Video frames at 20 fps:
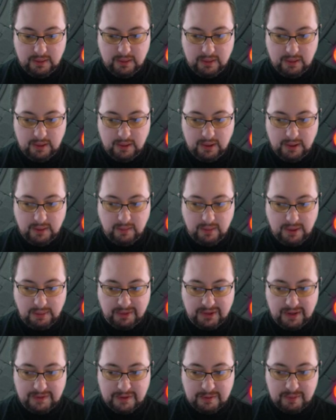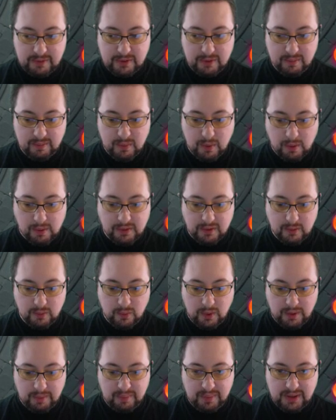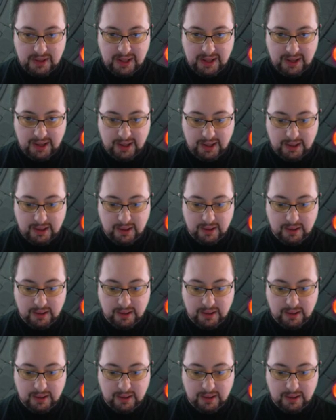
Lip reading: Alright, well I would love to do more than one play.